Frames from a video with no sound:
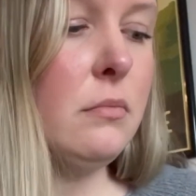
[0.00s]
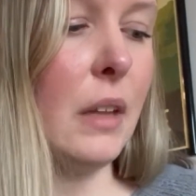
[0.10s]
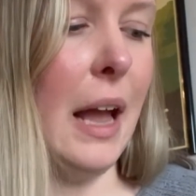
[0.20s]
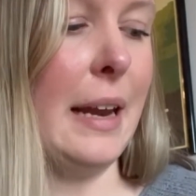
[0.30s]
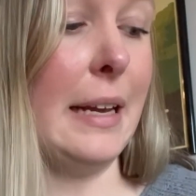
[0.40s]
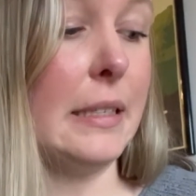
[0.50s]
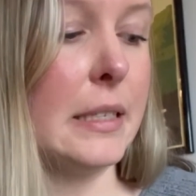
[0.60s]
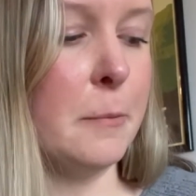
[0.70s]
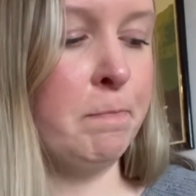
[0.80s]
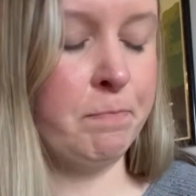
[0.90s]
And
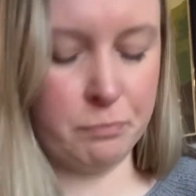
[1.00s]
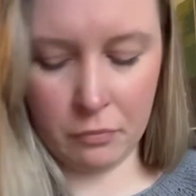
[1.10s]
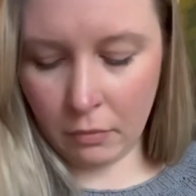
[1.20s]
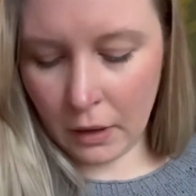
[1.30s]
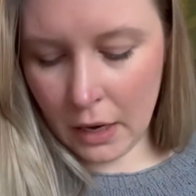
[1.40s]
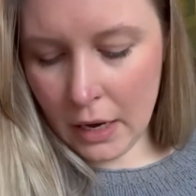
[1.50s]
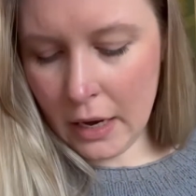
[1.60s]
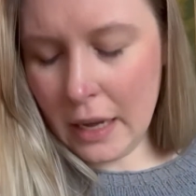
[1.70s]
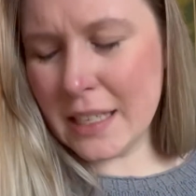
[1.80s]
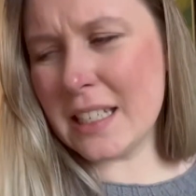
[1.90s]
it's
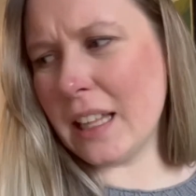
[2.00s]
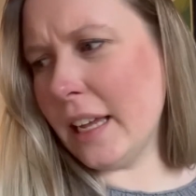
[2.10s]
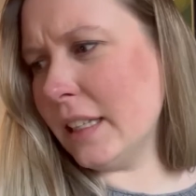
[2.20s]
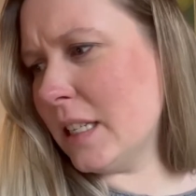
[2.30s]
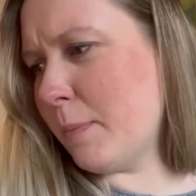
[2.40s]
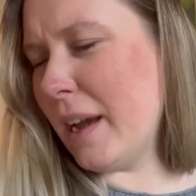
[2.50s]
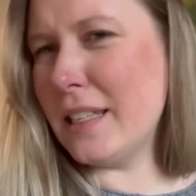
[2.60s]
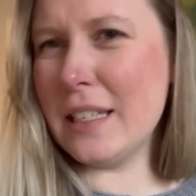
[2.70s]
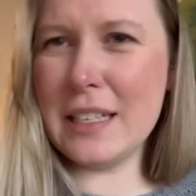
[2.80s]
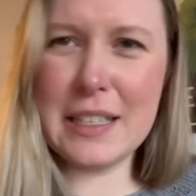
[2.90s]
slightly
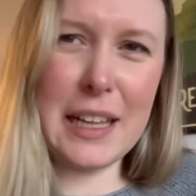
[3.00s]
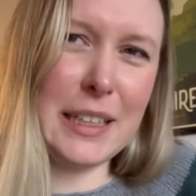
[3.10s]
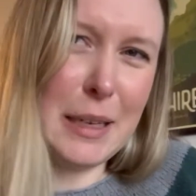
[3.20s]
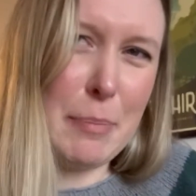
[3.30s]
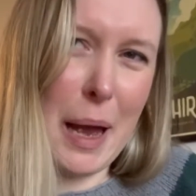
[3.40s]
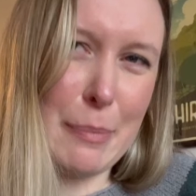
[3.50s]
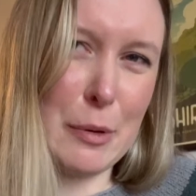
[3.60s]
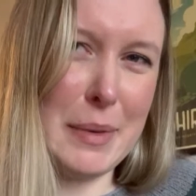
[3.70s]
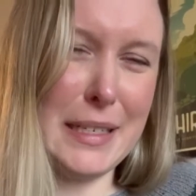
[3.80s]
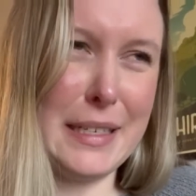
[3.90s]
spicy, slightly
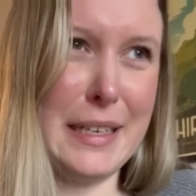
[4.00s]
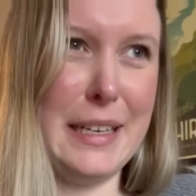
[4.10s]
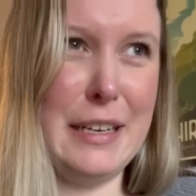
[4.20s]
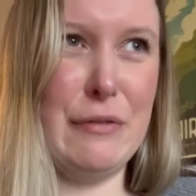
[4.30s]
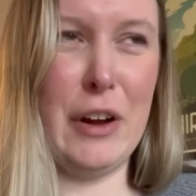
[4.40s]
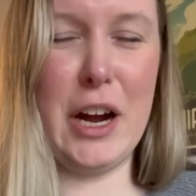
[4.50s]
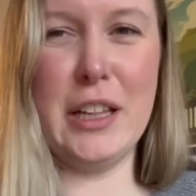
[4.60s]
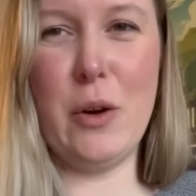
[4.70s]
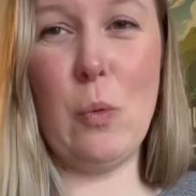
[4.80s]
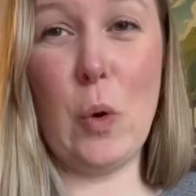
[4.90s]
pepperminty, very
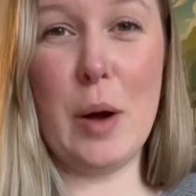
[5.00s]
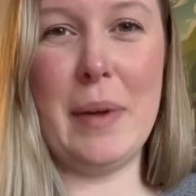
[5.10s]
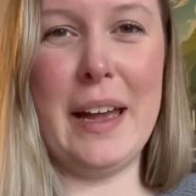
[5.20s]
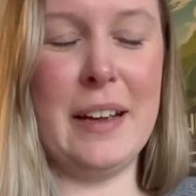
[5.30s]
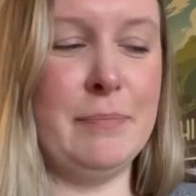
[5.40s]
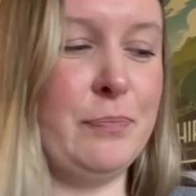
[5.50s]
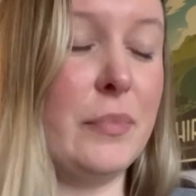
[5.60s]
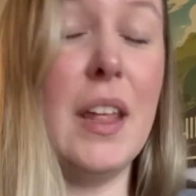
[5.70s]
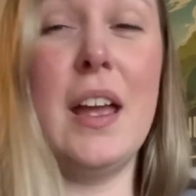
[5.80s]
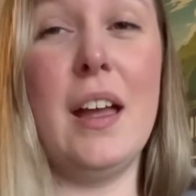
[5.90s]
like warming.
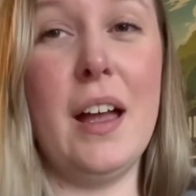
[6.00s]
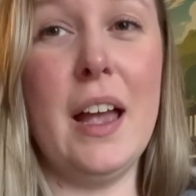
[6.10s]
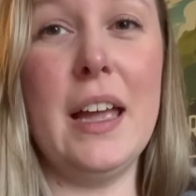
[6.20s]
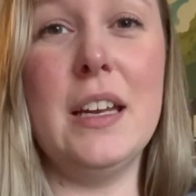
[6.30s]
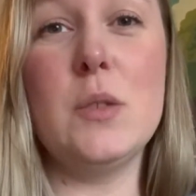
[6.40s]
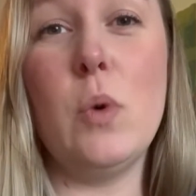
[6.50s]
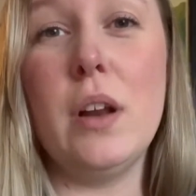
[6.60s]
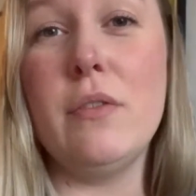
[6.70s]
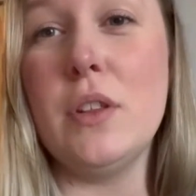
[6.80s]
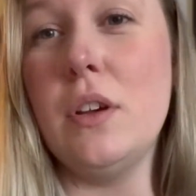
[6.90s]
It is one
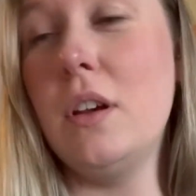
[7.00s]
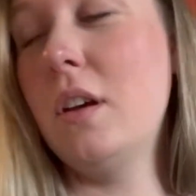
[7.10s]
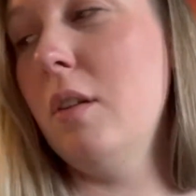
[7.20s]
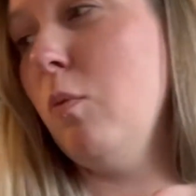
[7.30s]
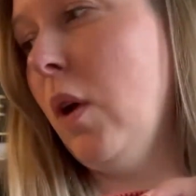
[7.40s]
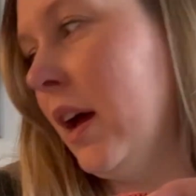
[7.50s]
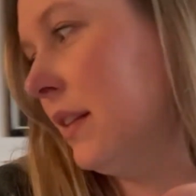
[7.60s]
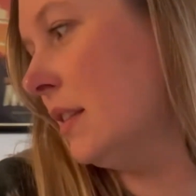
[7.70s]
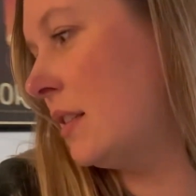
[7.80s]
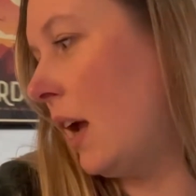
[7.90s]
of the
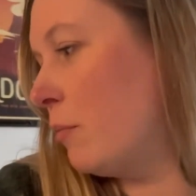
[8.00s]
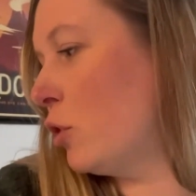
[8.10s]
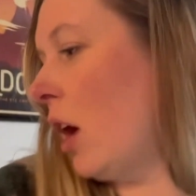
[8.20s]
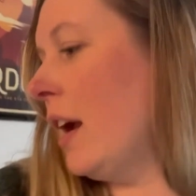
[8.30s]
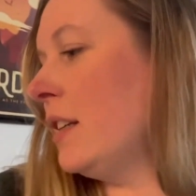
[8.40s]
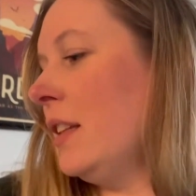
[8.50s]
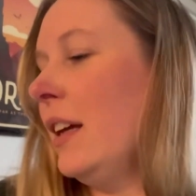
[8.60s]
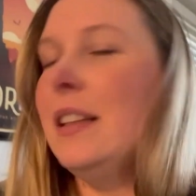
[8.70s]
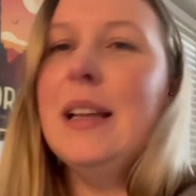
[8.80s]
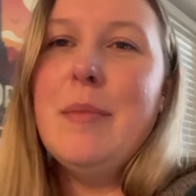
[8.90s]
ones, I'm trying to
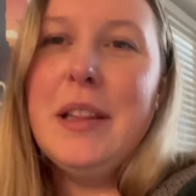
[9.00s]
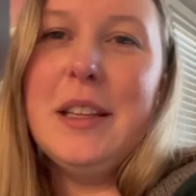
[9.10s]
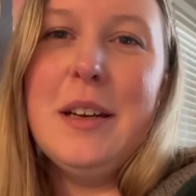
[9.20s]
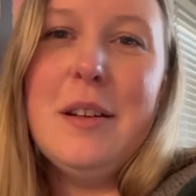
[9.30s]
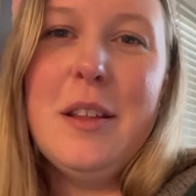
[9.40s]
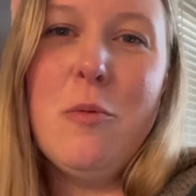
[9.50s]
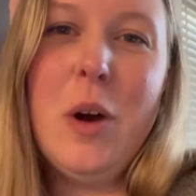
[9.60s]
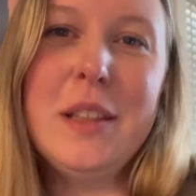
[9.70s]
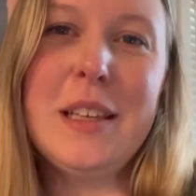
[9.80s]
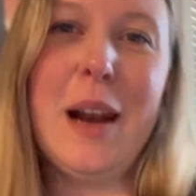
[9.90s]
like limit the
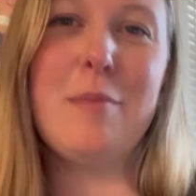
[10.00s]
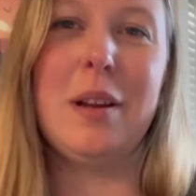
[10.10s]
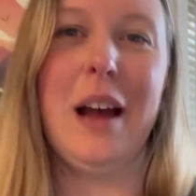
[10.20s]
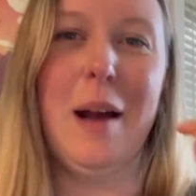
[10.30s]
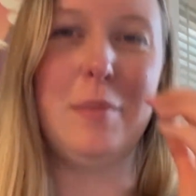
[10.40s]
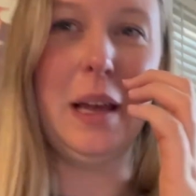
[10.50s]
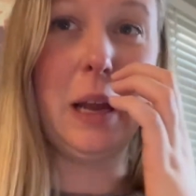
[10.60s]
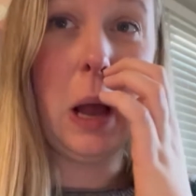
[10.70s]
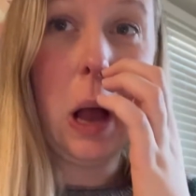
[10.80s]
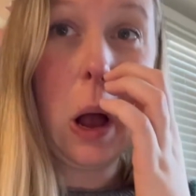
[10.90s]
ones that I'm
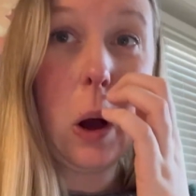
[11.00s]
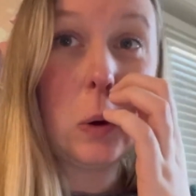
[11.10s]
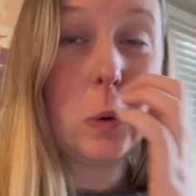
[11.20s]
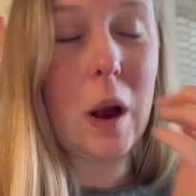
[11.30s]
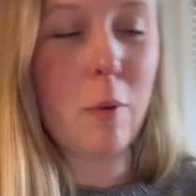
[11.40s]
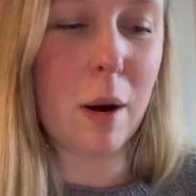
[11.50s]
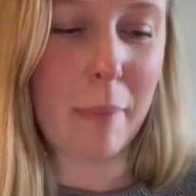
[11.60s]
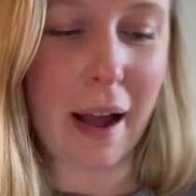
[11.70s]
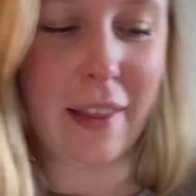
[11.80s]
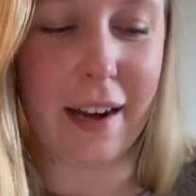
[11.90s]
like, ooh, I want to
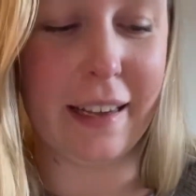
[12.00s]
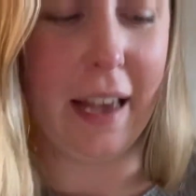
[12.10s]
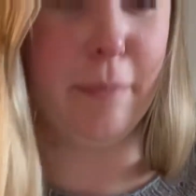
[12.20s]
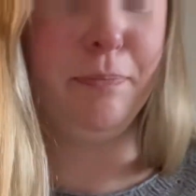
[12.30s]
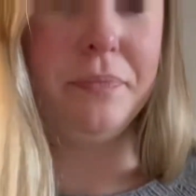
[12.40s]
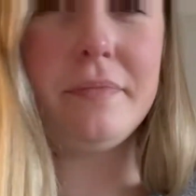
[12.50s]
buy that again,